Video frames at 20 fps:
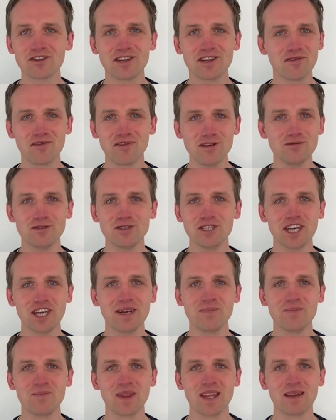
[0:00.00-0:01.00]
the
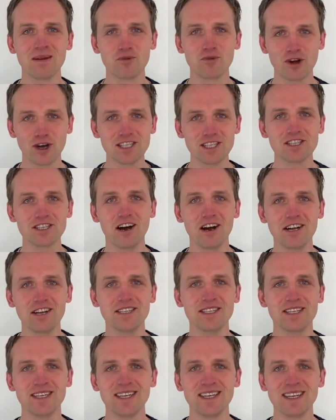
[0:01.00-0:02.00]
future. Praise
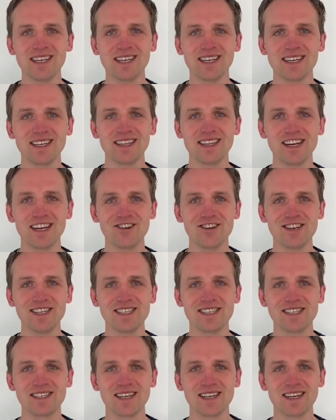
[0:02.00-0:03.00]
God. There
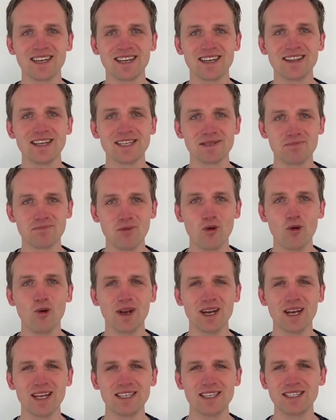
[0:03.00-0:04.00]
is uh, there's more
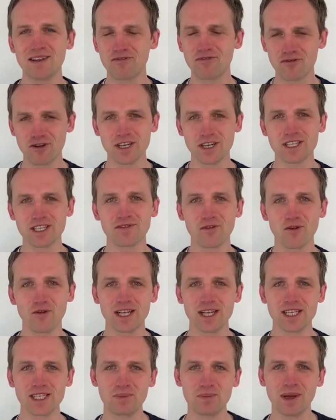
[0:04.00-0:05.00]
and a difference for
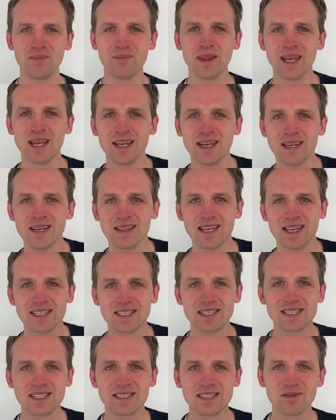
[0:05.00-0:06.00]
us, but
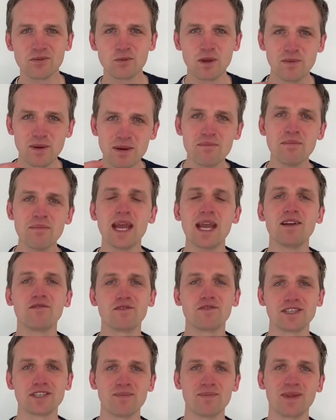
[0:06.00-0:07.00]
there's we've been made
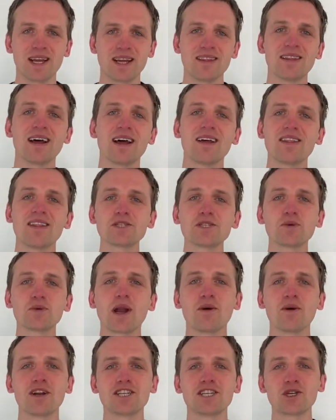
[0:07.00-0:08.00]
for something, and that, that's what
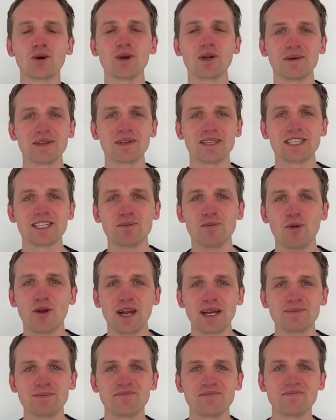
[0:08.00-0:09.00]
I want to talk about this
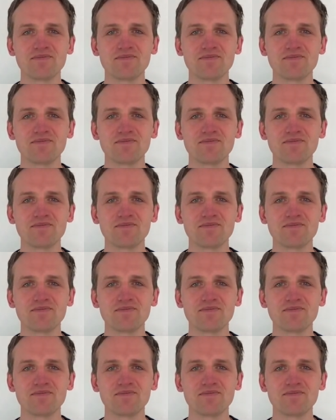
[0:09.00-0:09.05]
morning.